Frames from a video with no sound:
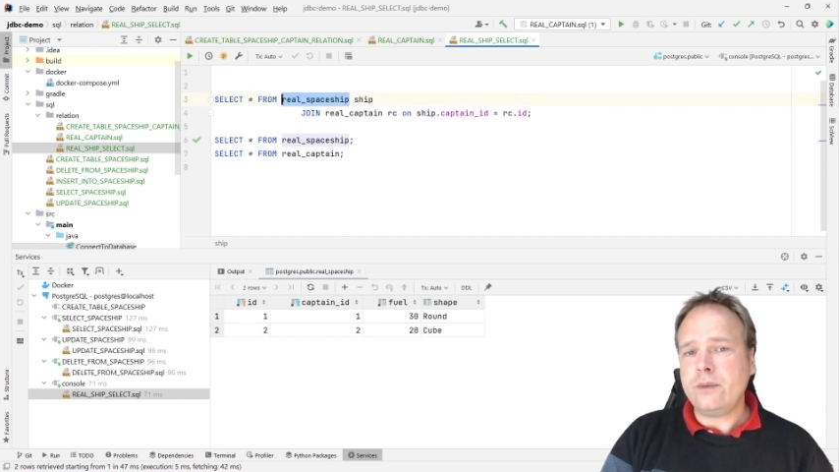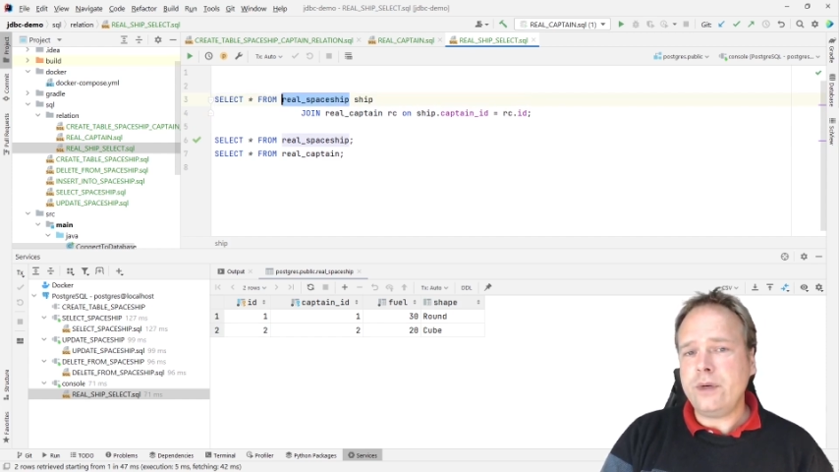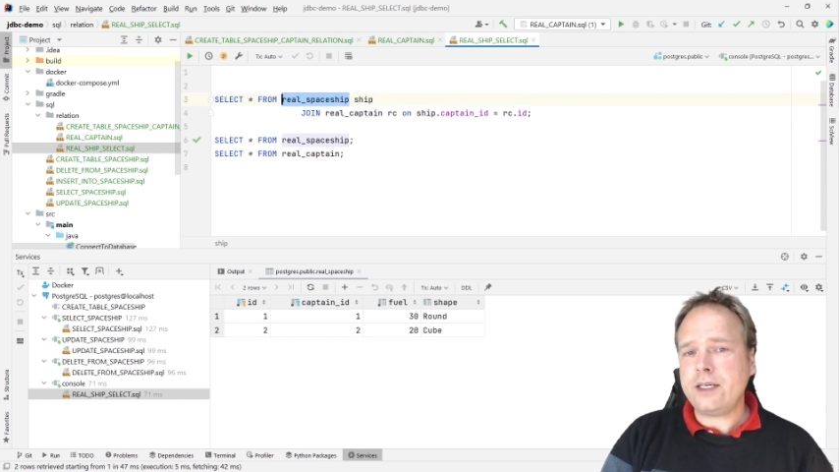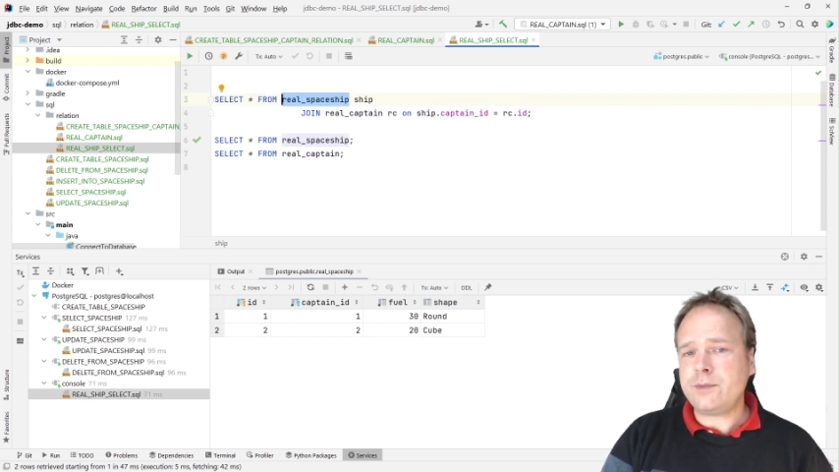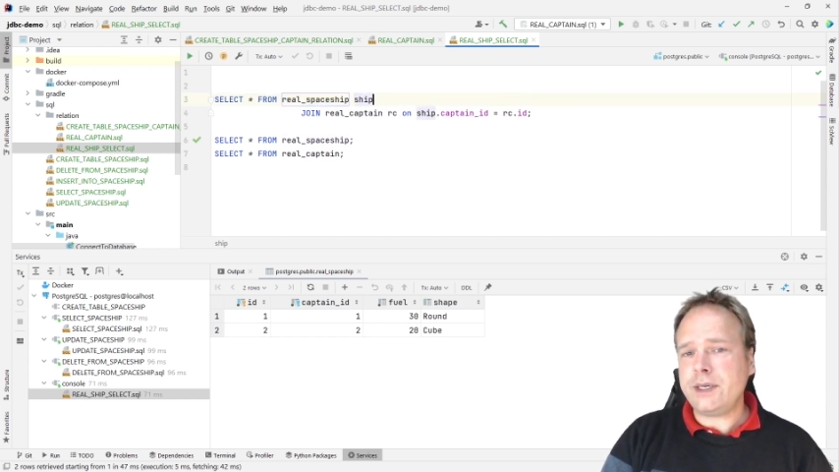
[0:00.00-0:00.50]

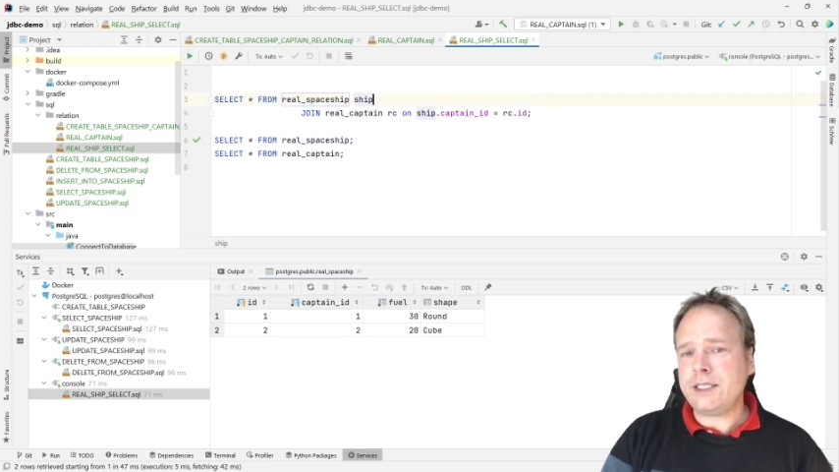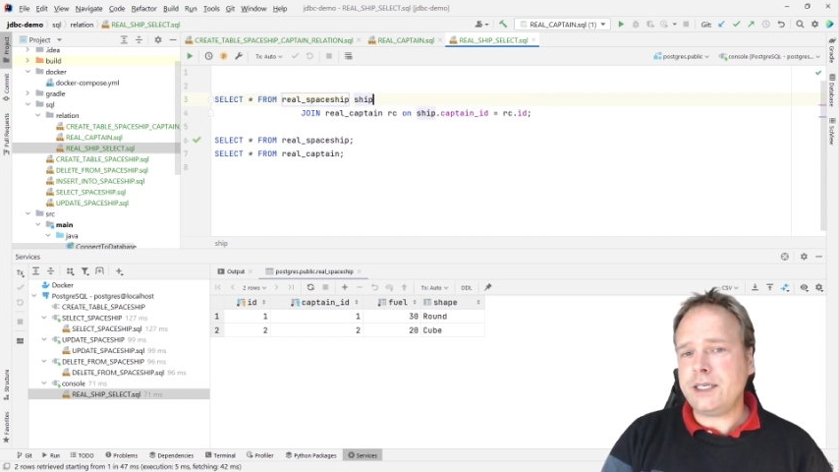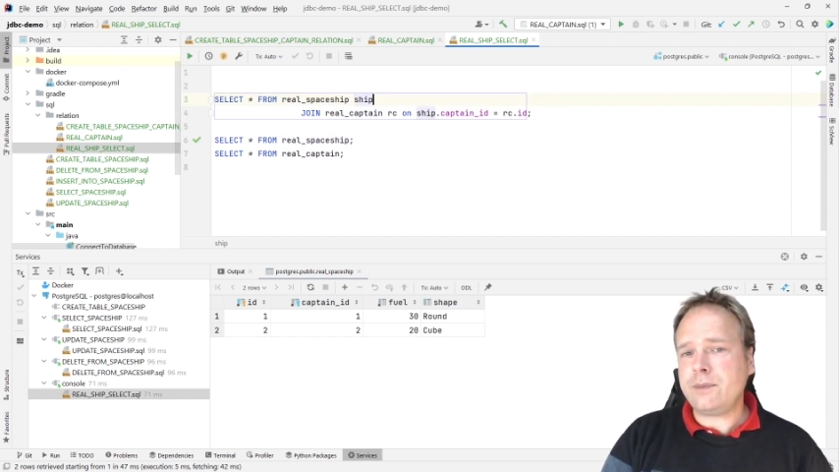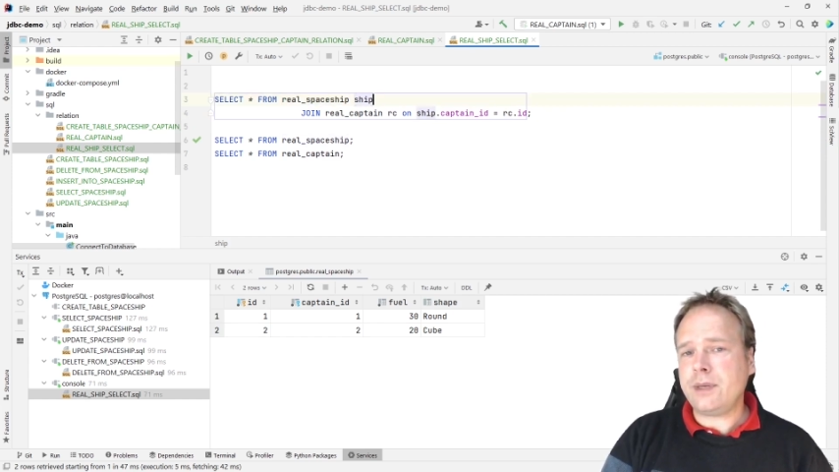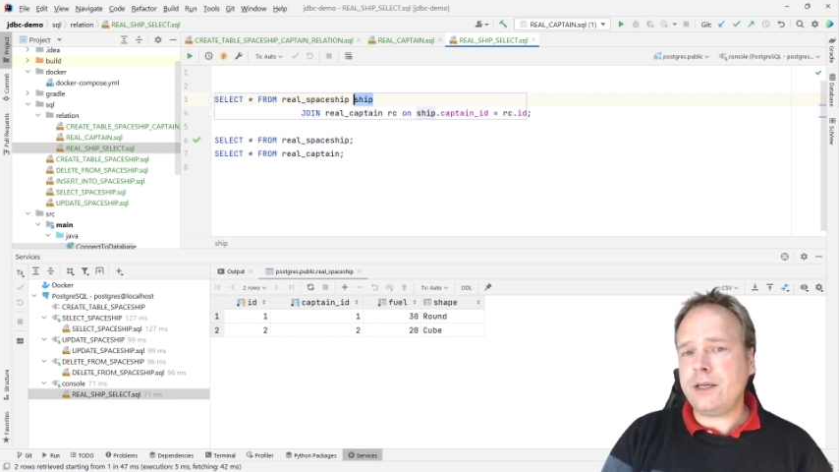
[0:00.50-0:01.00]
real
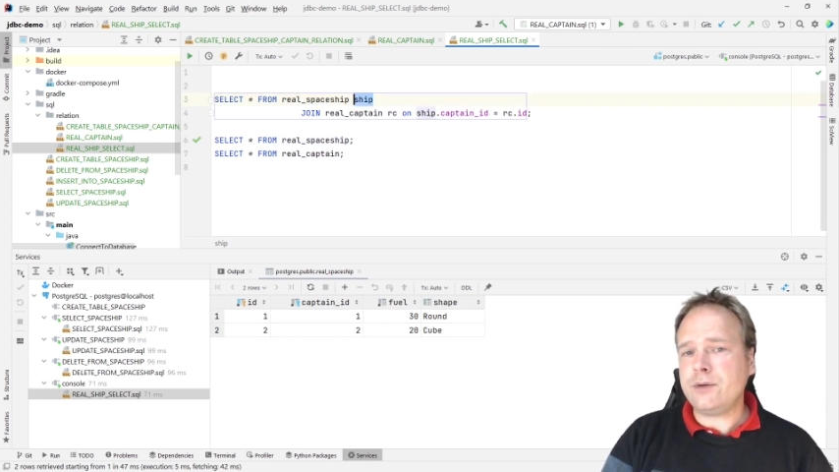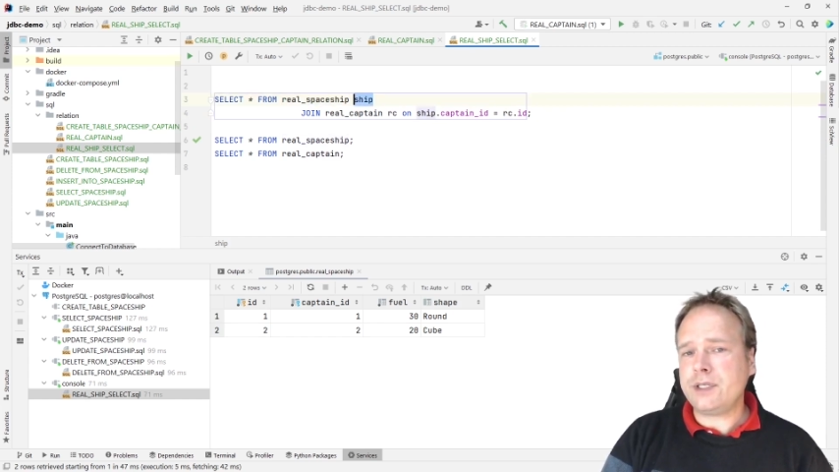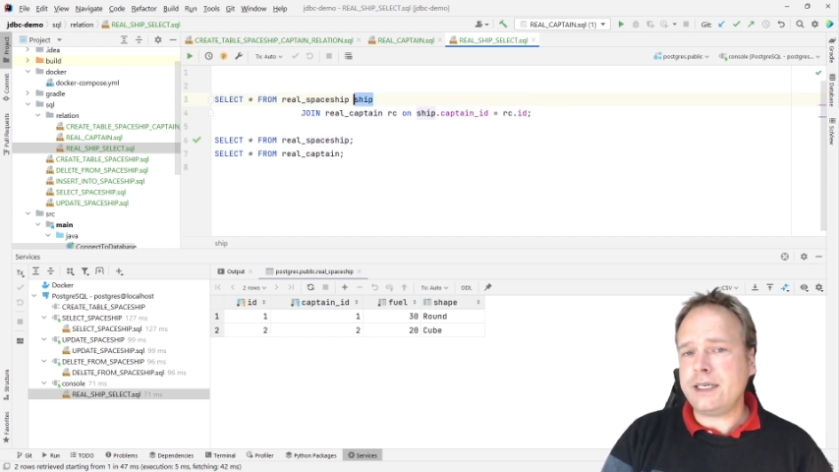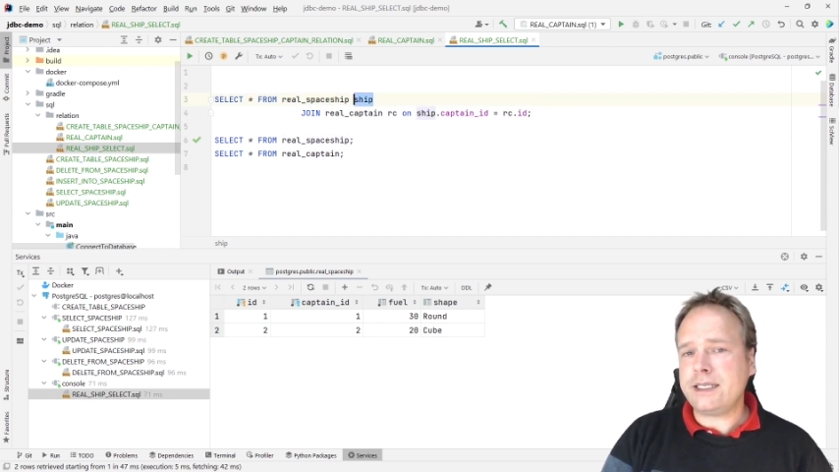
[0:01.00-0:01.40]
spaceship by using